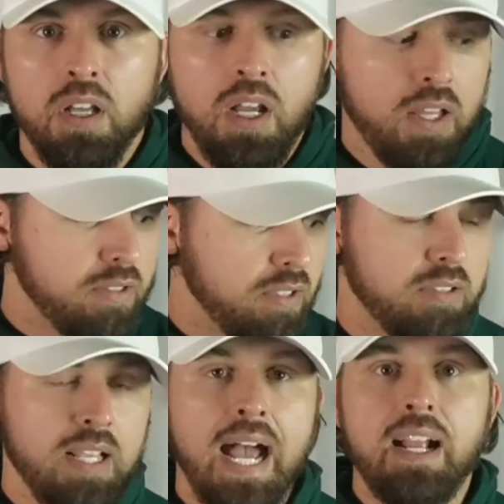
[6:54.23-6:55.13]
And that's
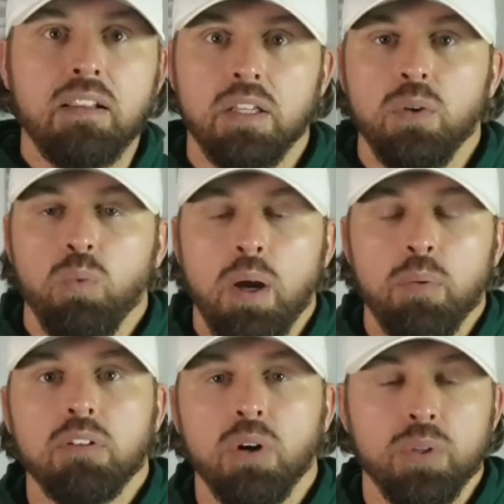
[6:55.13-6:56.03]
exactly why we're
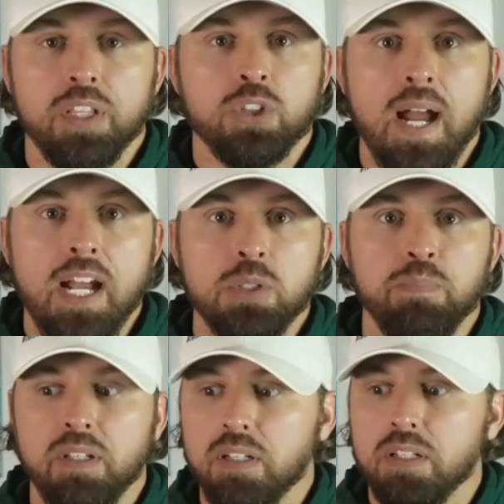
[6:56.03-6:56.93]
throwing it in the trash,
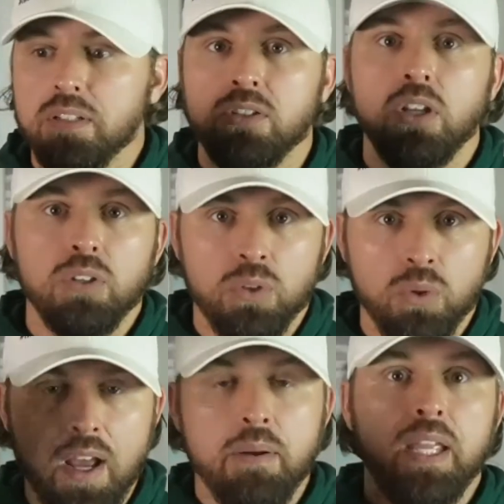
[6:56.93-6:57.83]
because your
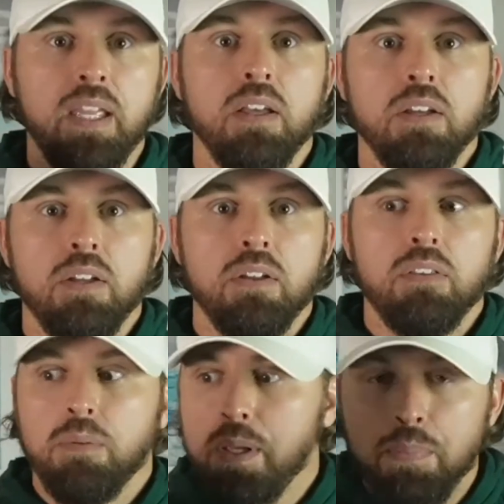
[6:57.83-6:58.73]
enemy,
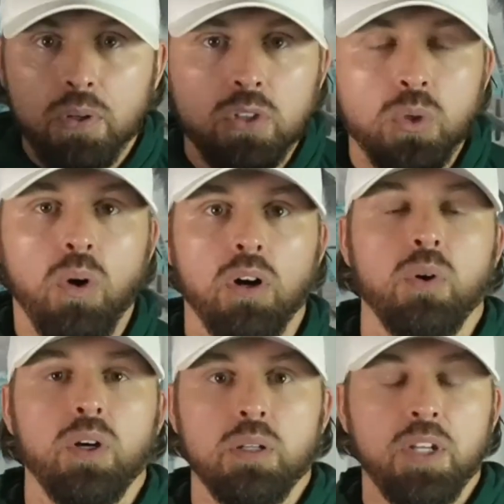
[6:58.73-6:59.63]
the people you are
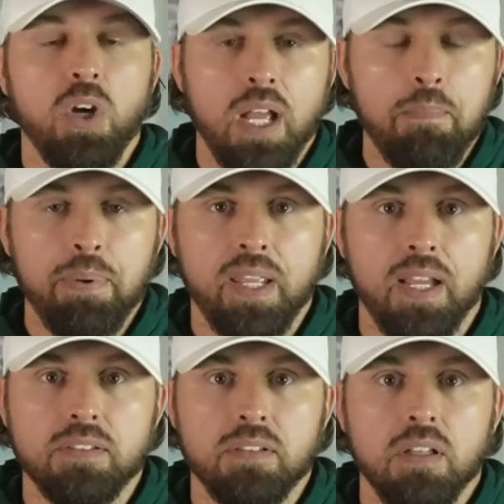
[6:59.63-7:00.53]
going to be going up
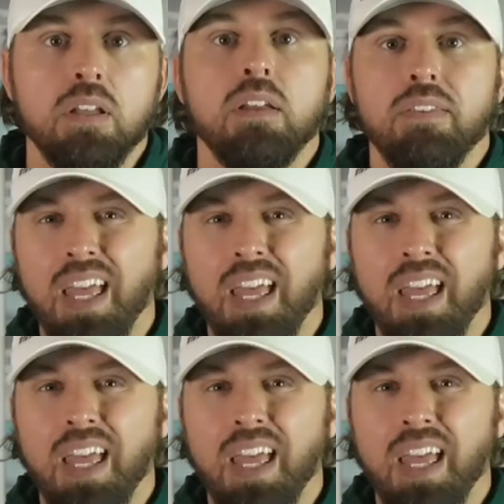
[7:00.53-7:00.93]
against, they